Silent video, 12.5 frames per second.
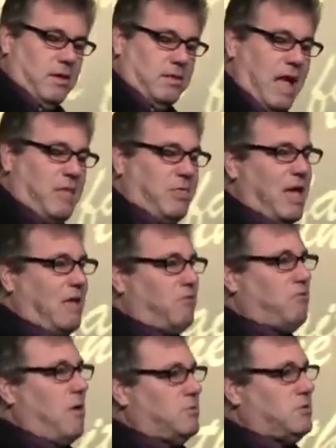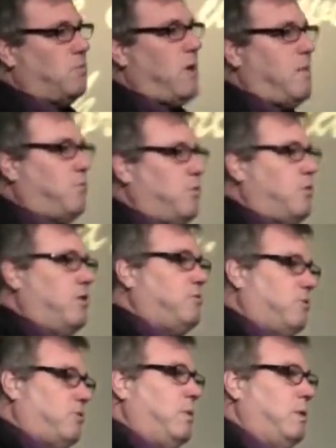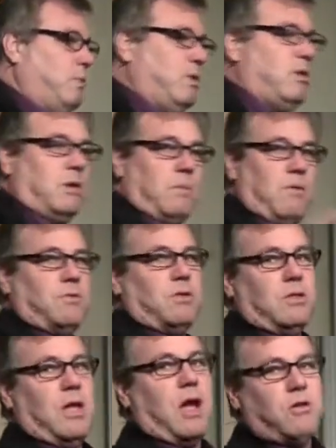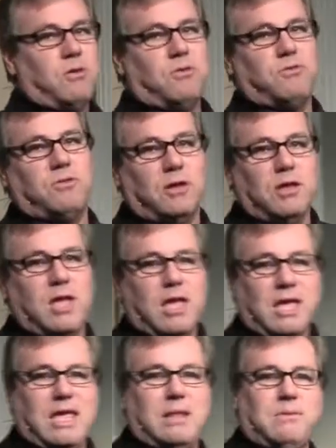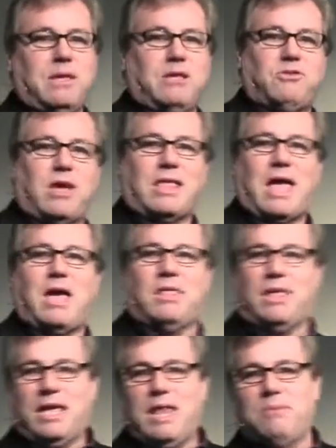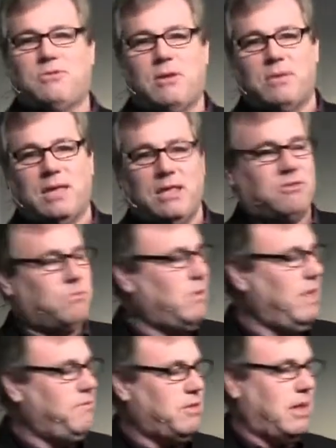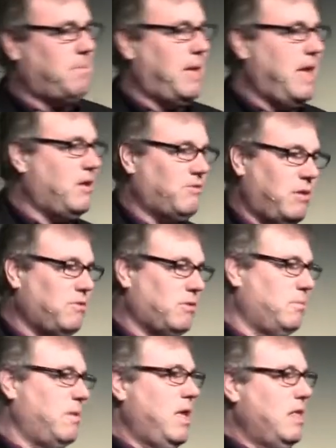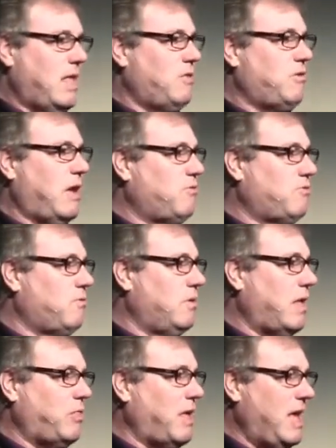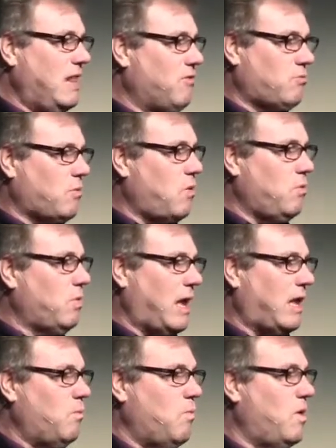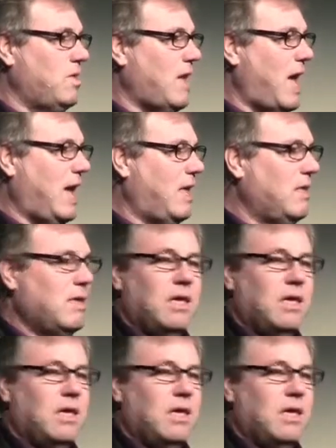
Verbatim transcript: Nathan got struck with something right before Christmas, and we, we took him over to the doctor just to get get checked out and to get him something to get some relief from that pain because he was in that, that, that thing hit his throat like in one night.